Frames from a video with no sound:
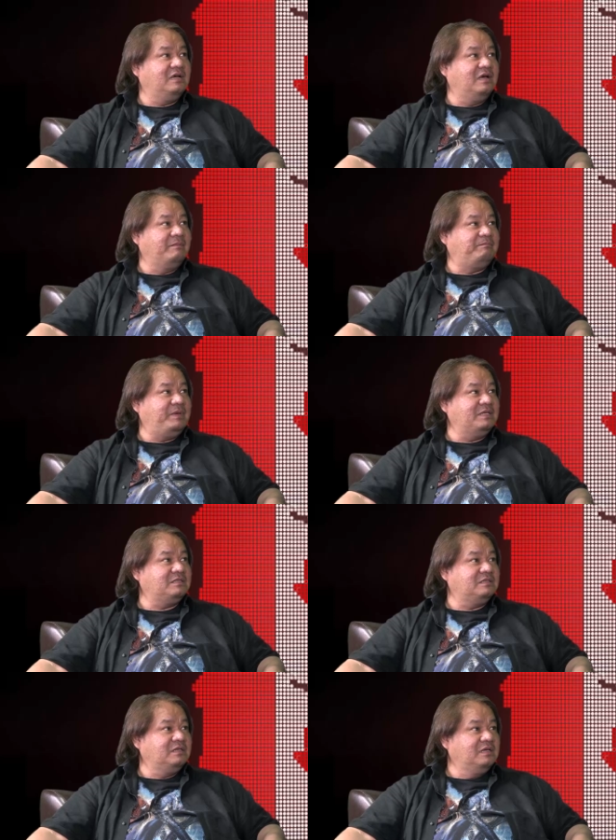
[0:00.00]
a
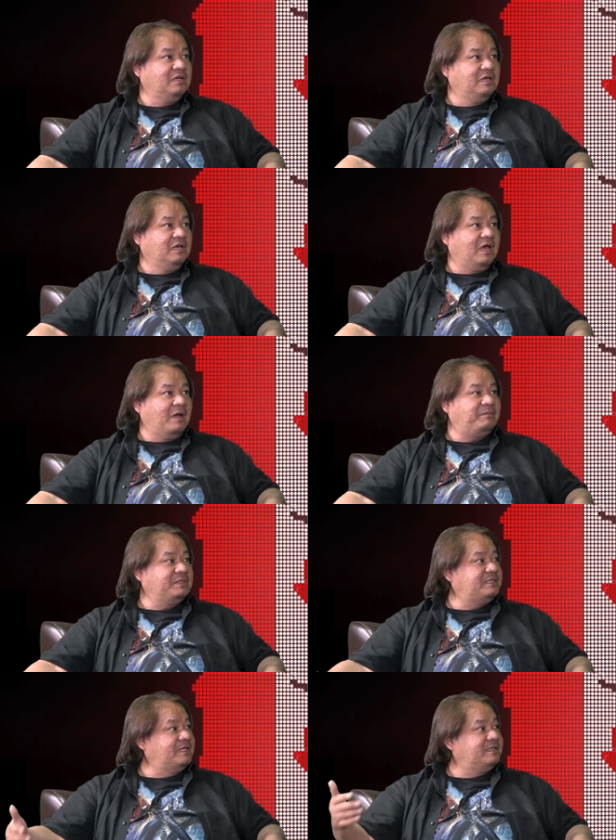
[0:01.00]
piece I
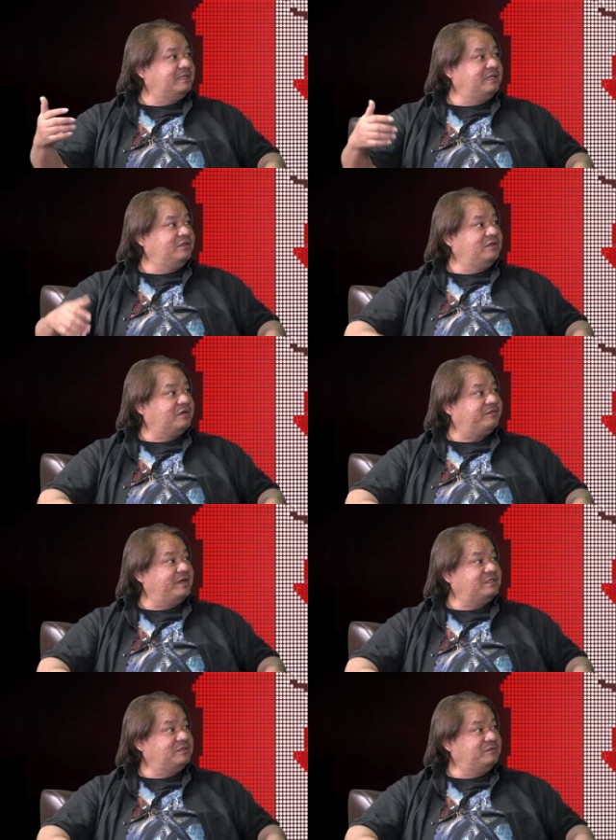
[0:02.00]
presented in New York
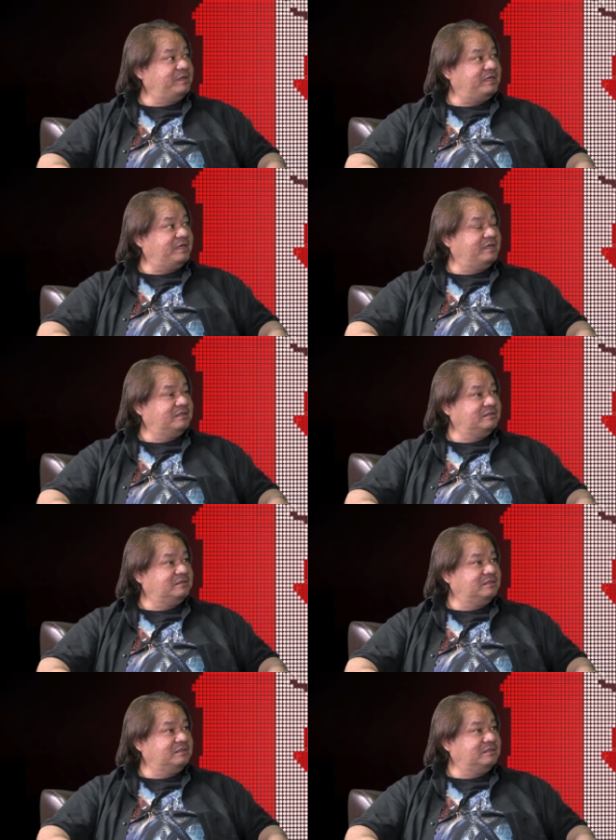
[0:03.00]
Fashion Week and